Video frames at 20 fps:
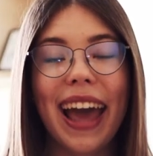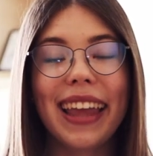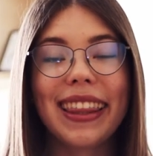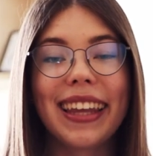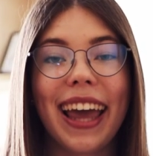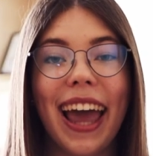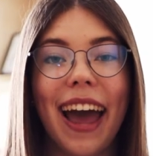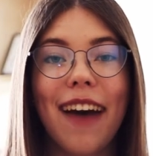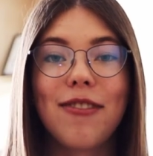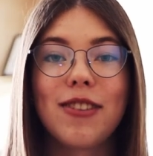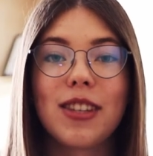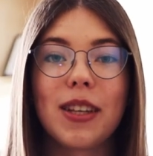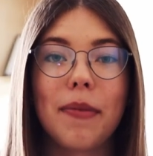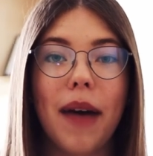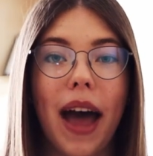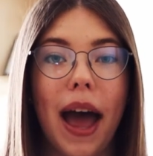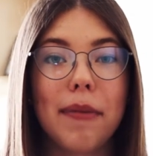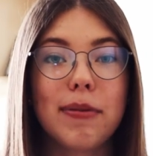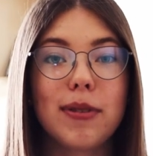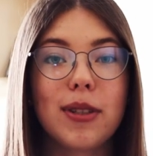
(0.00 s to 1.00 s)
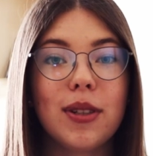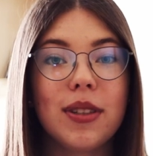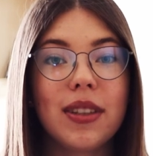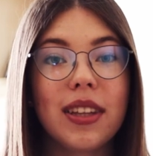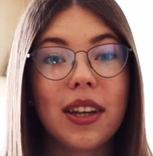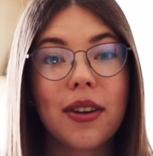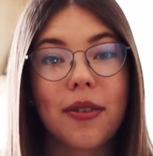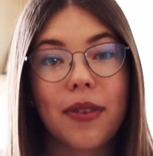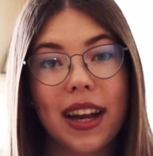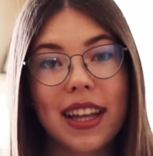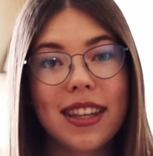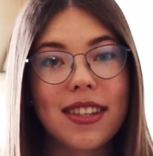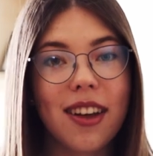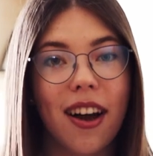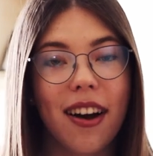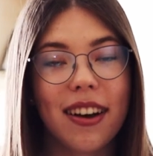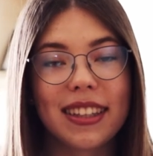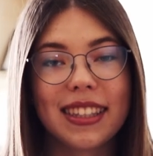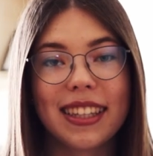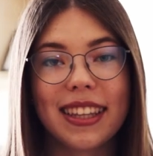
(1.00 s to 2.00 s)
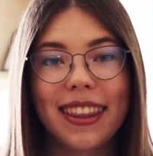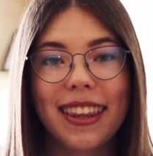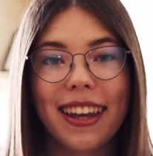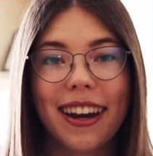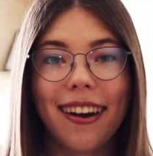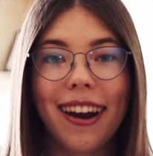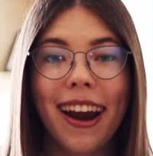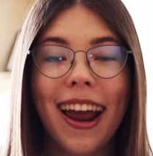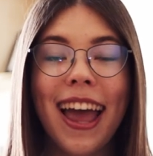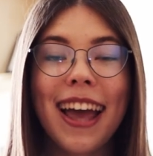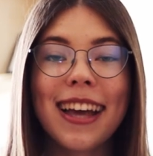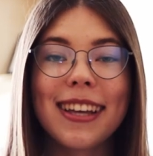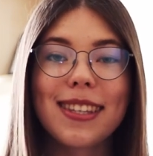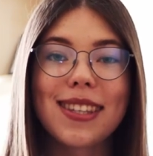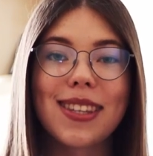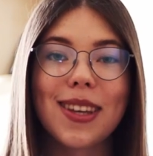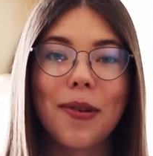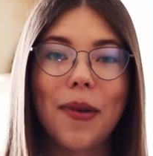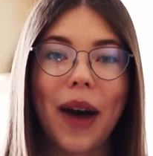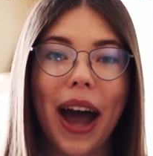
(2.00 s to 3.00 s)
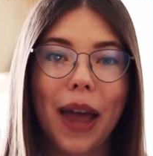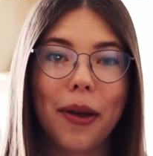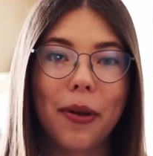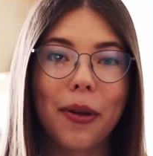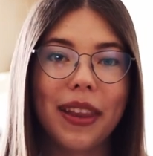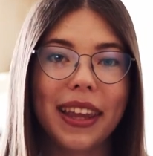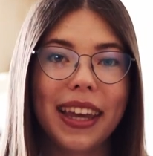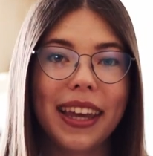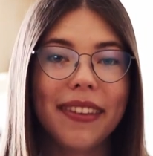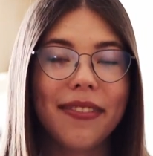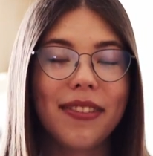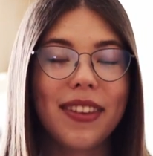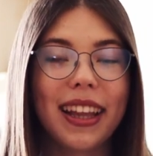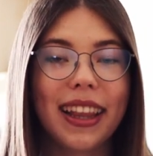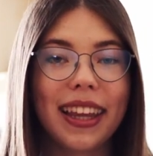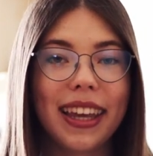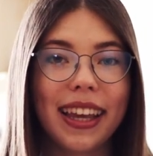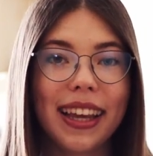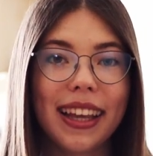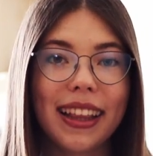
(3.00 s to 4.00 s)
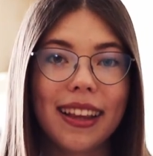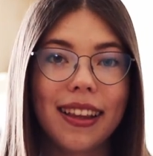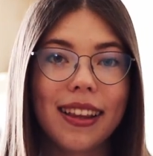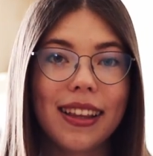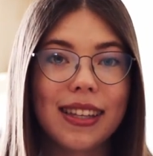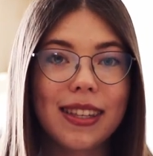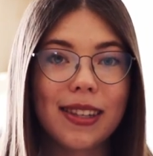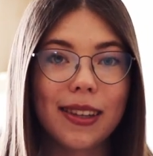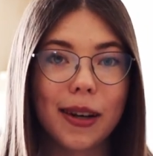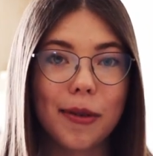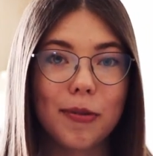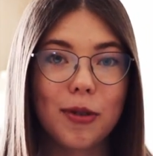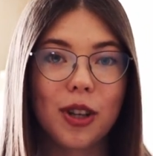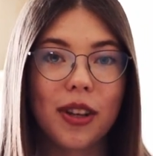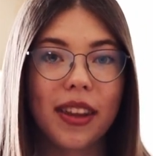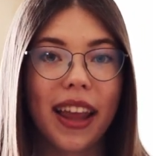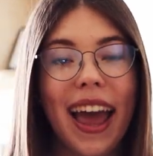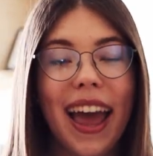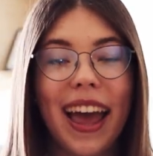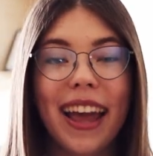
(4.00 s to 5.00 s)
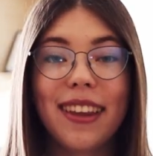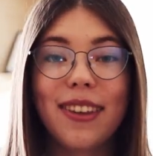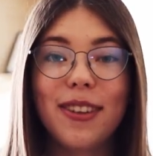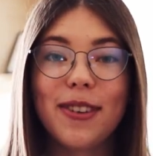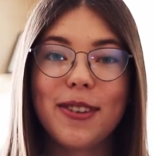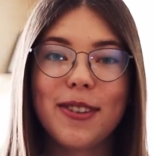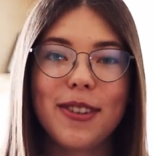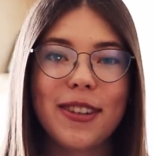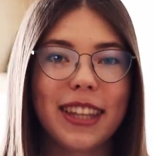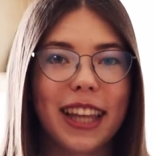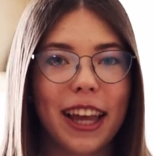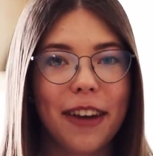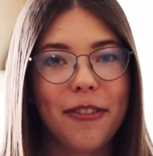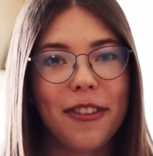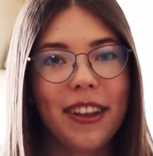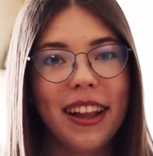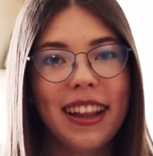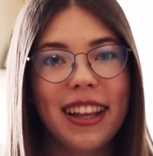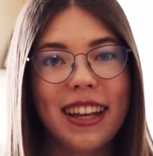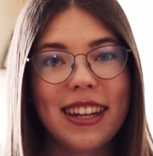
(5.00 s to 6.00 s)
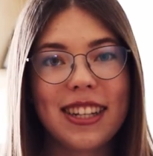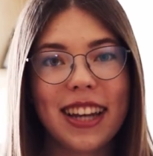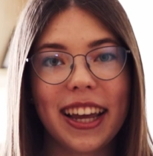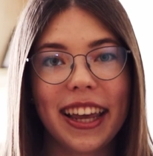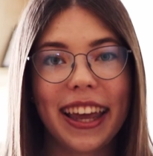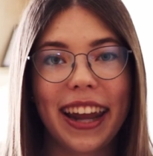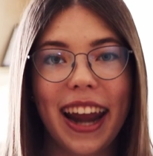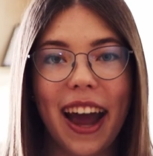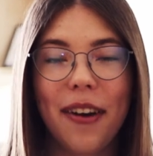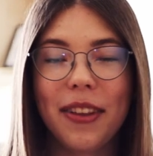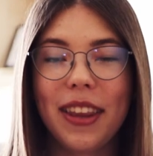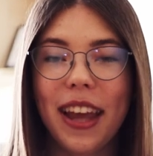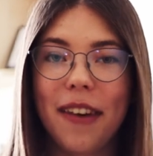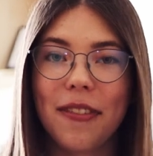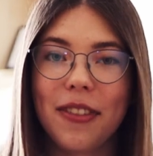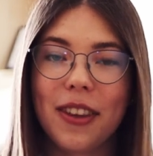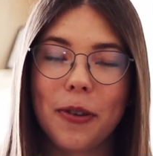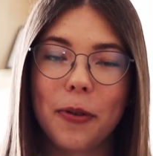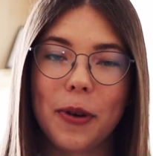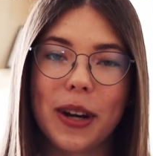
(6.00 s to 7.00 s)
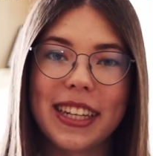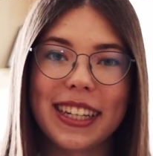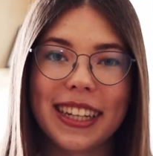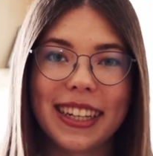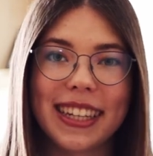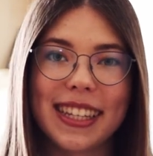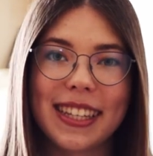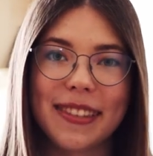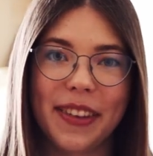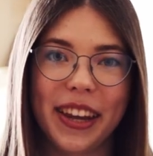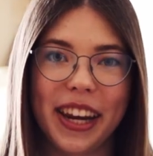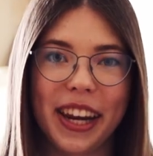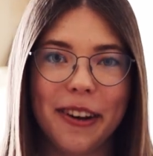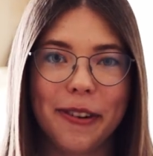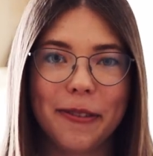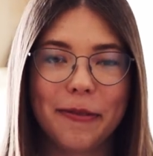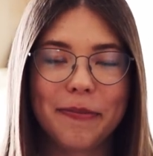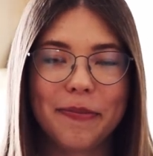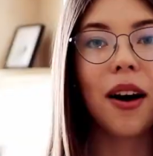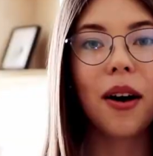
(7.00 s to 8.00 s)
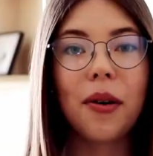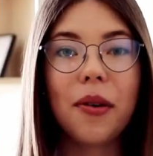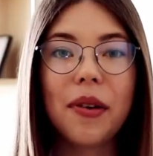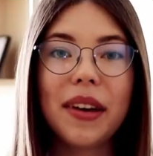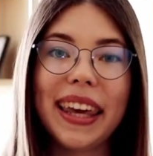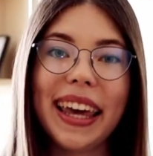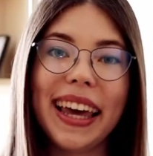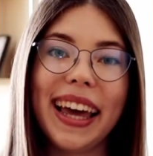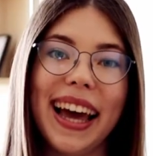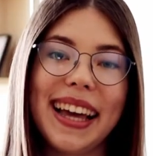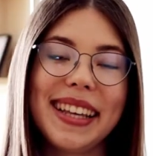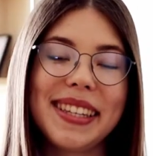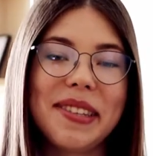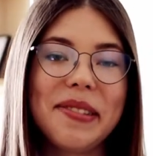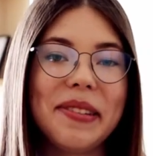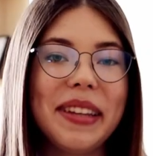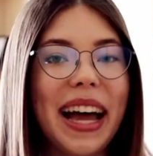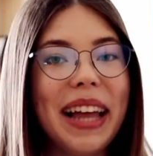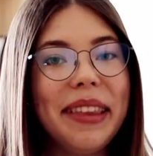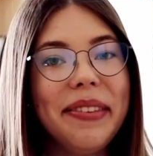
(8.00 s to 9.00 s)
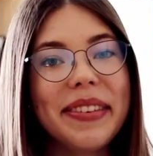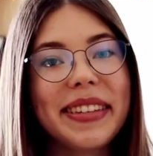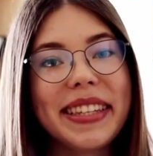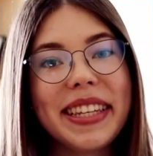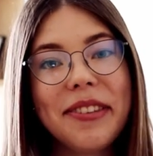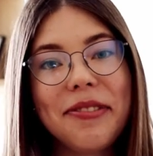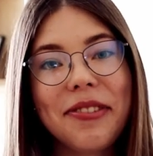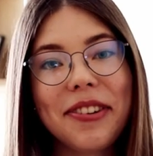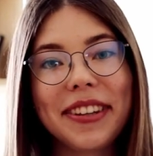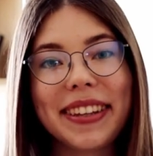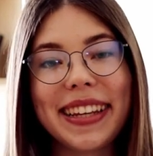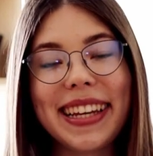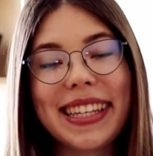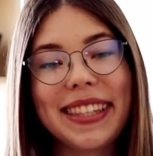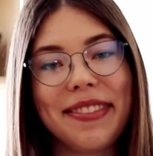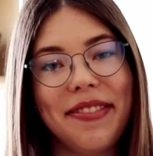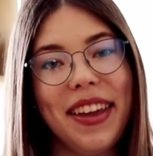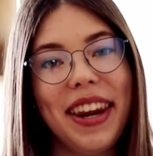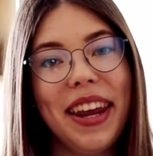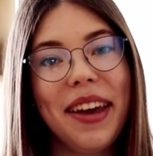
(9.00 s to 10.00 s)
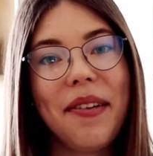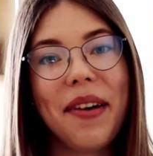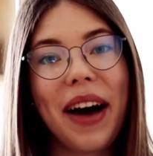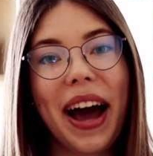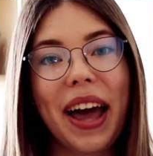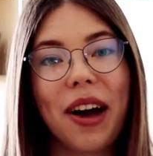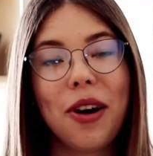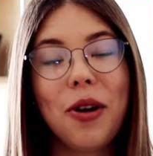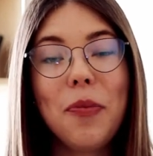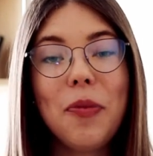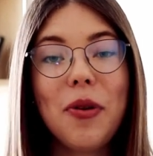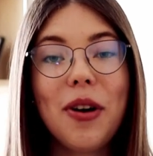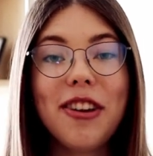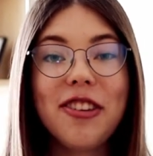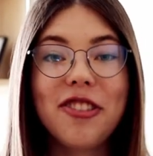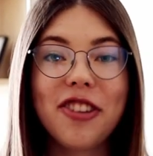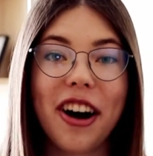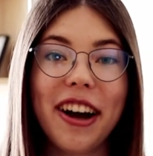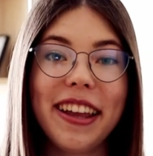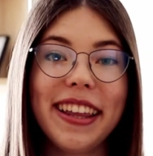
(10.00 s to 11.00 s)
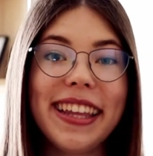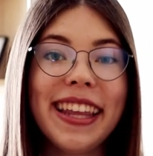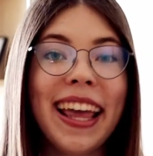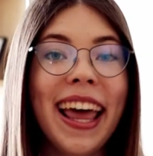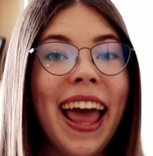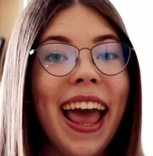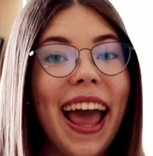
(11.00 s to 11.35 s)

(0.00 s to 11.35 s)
and I have some absolutely great songs in there. So I will leave the link in the description, and you should definitely check it out after watching this video. Okay guys, so that was it for this video. I hope you enjoyed it,